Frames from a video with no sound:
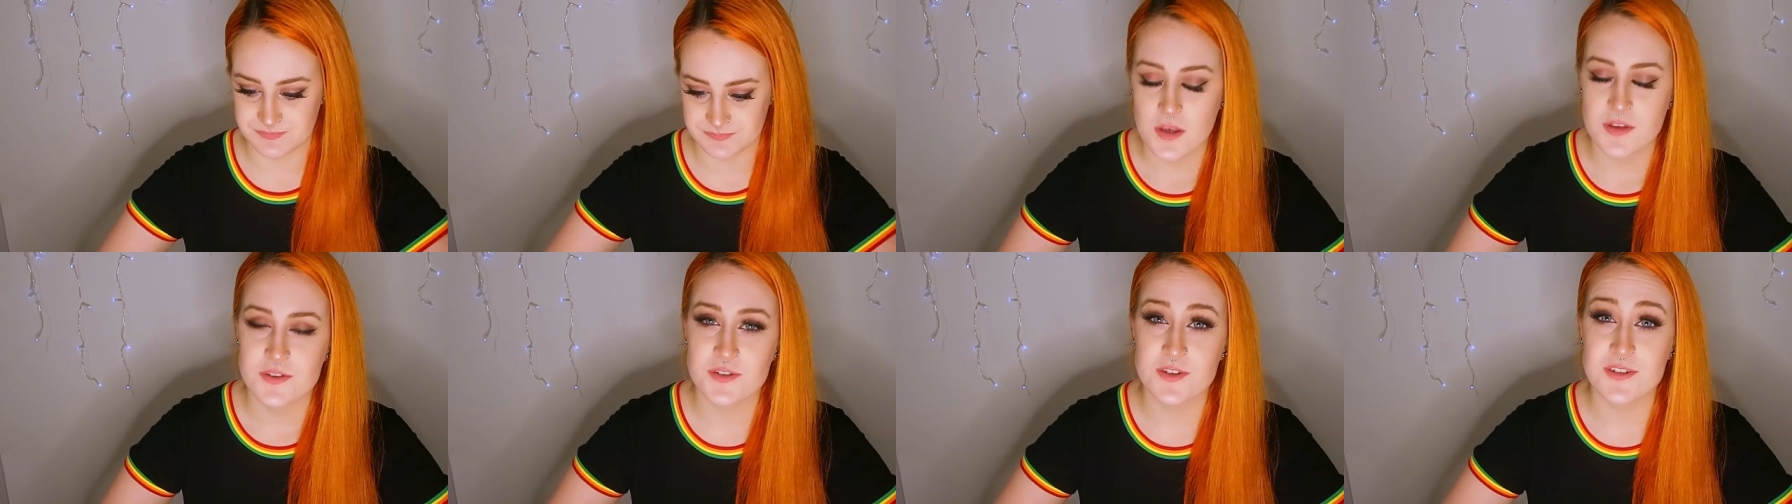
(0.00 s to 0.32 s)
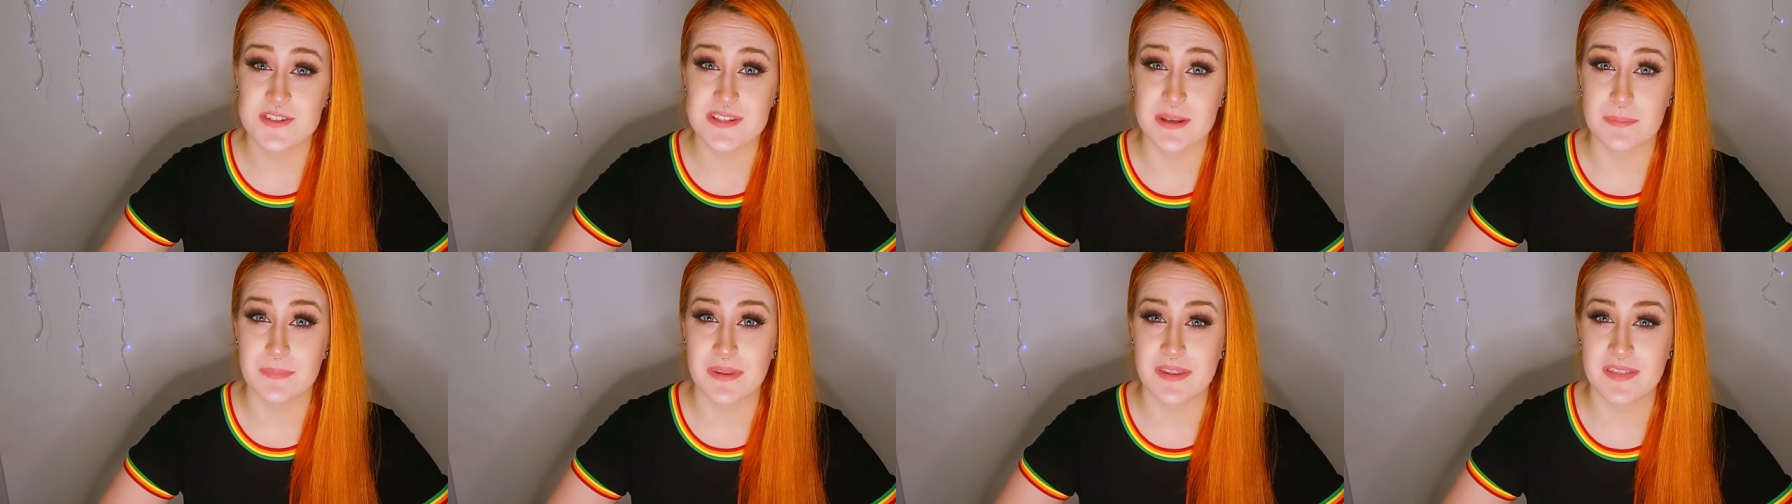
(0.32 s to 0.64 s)
So
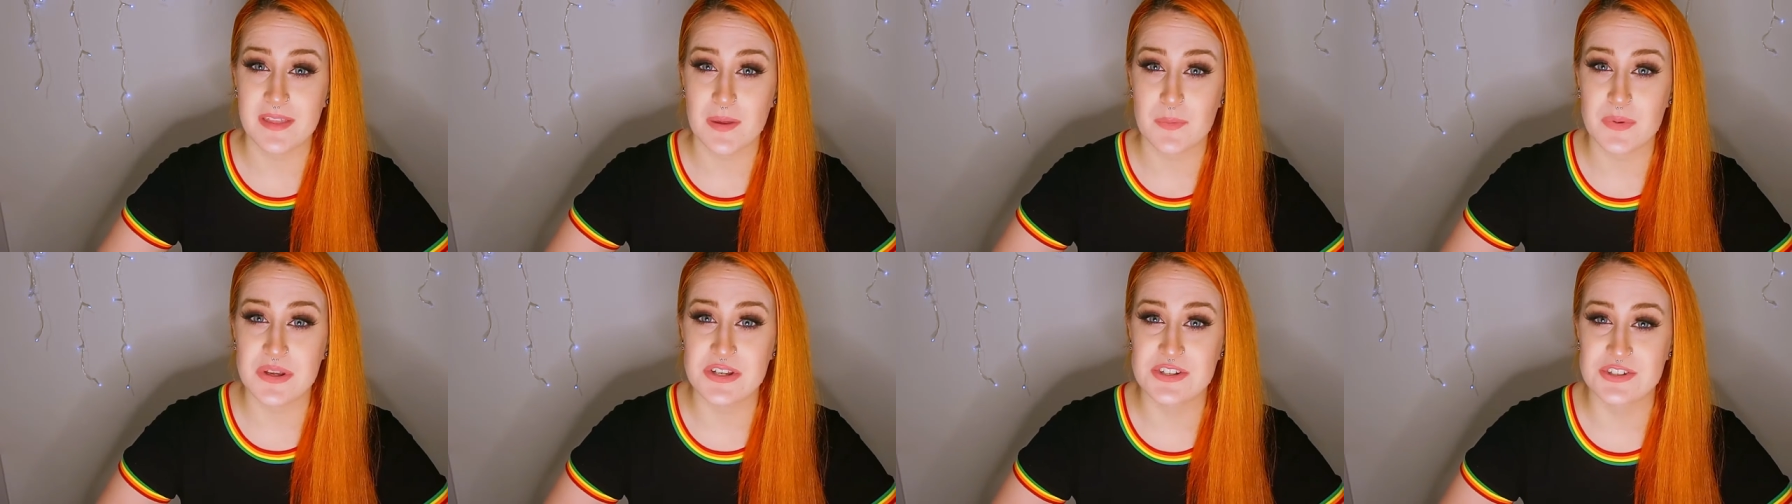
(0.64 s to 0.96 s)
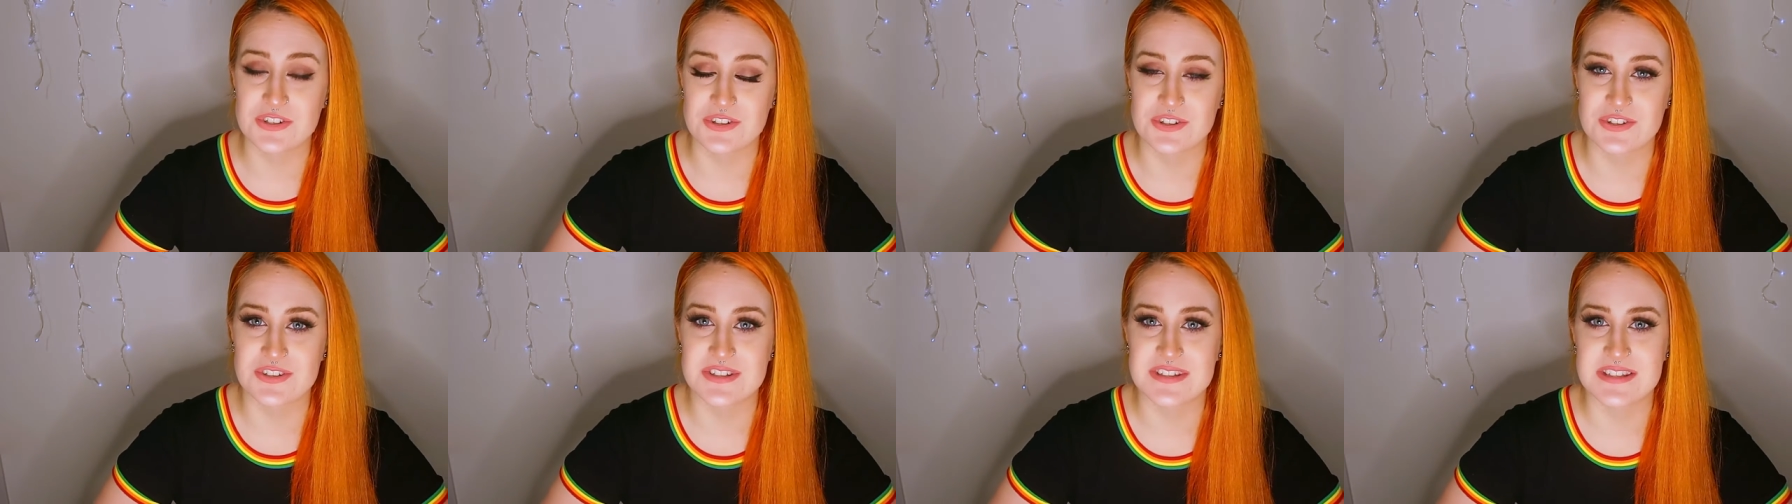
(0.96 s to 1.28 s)
something that we
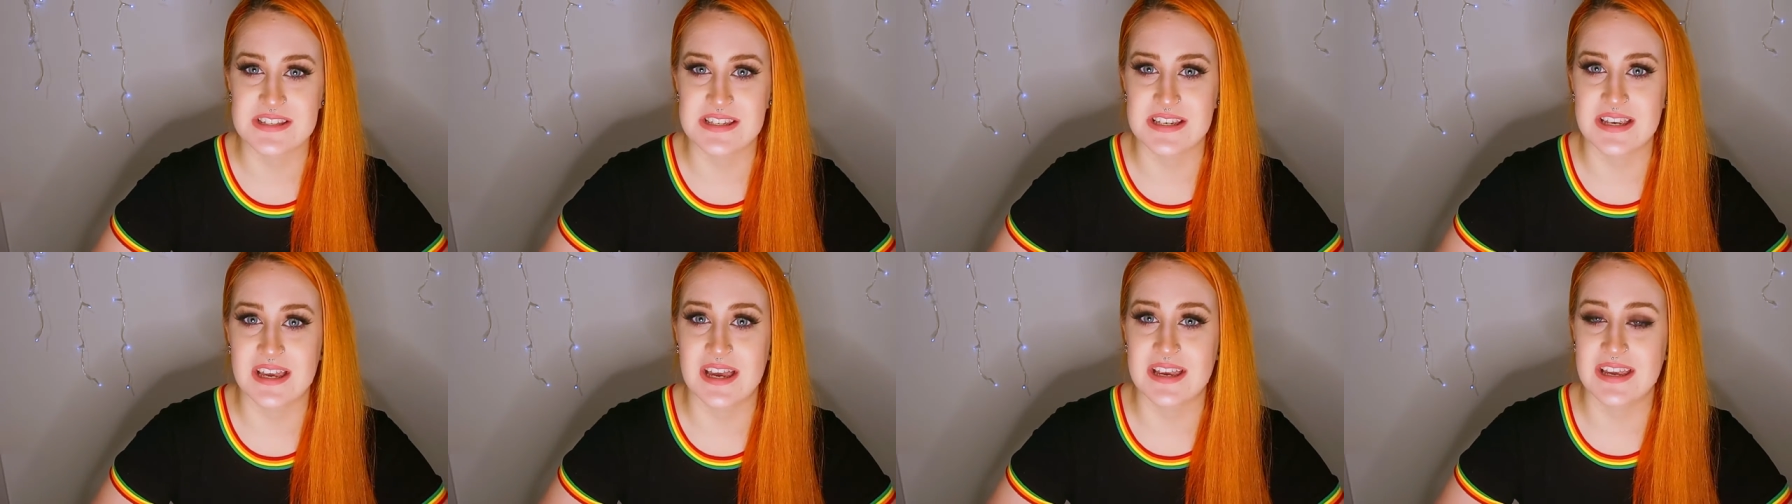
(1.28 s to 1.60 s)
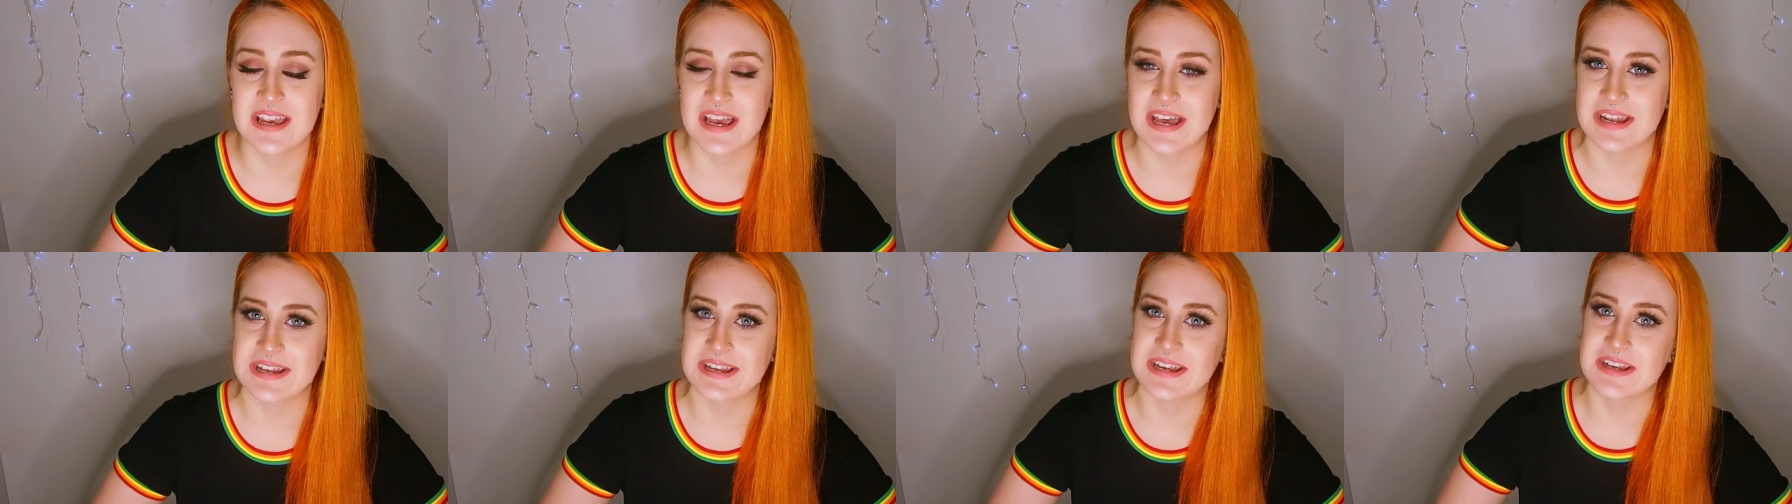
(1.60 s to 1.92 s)
do see
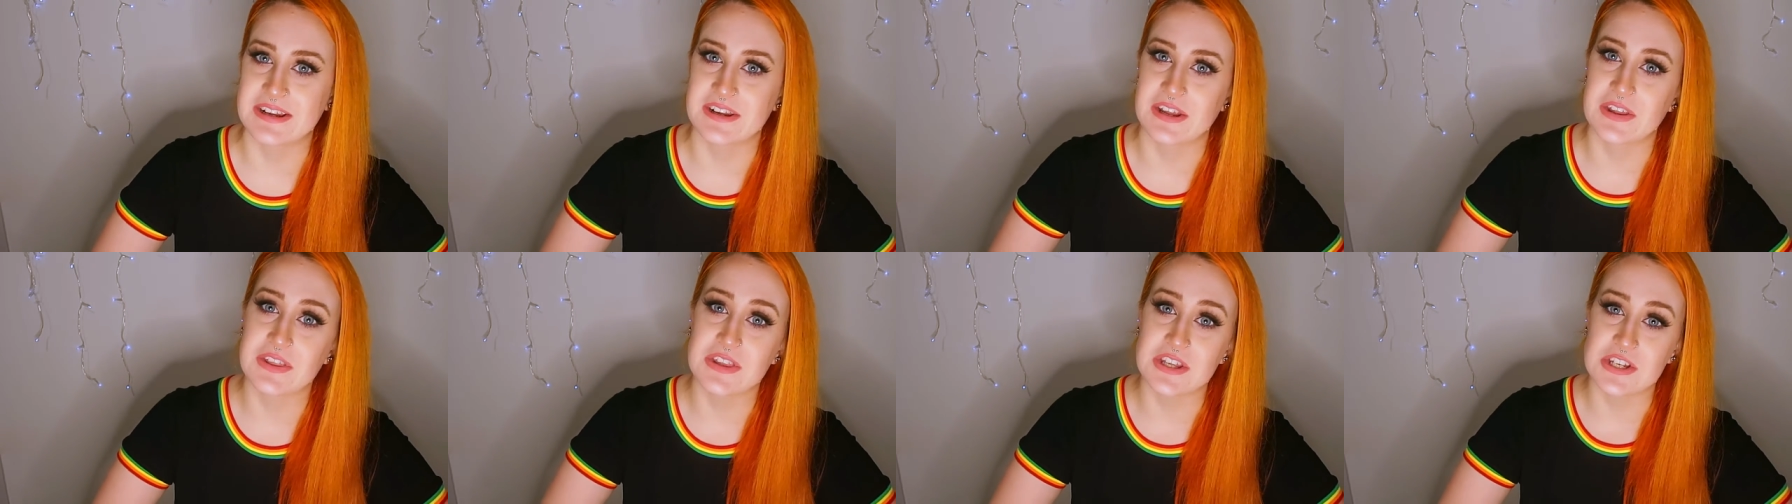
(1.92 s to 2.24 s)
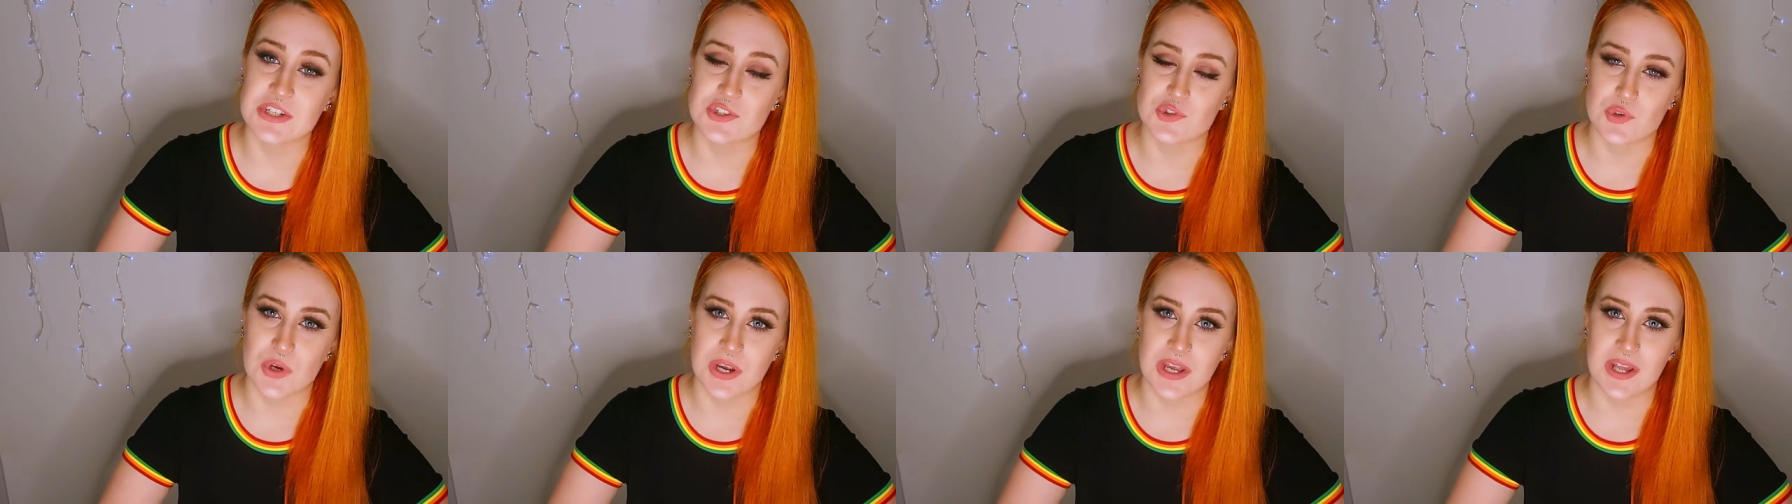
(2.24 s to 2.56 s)
again in the
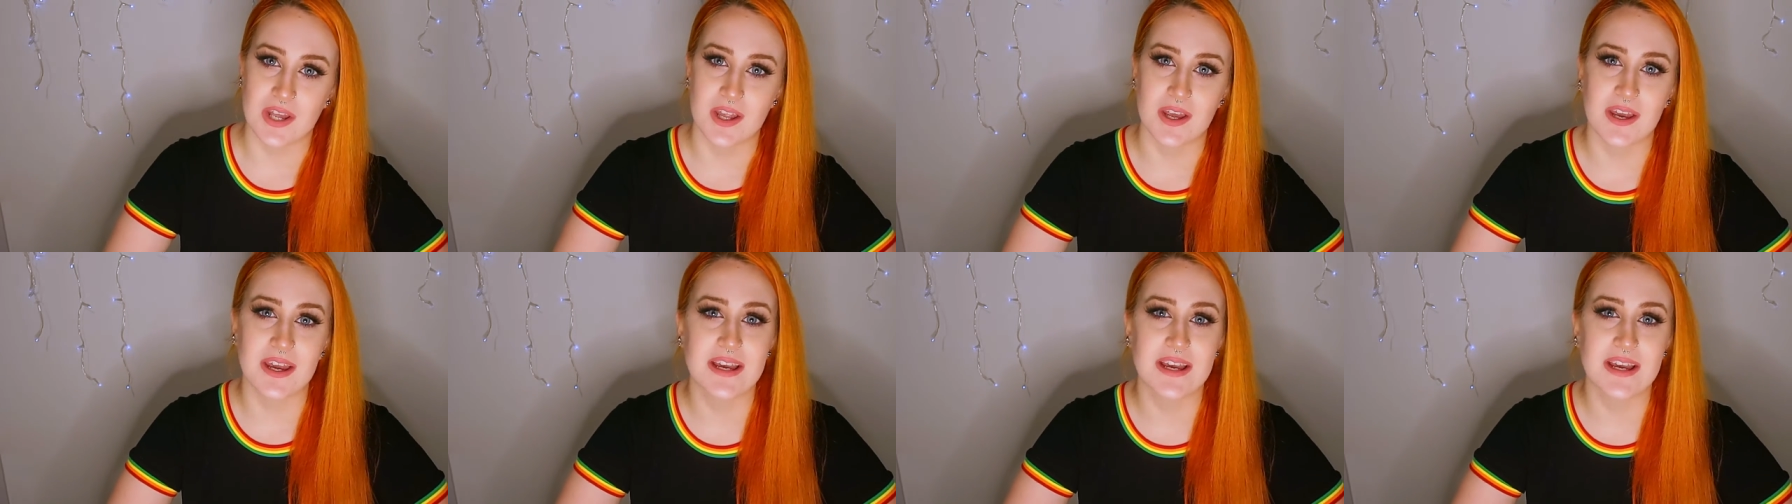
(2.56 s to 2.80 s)
trailer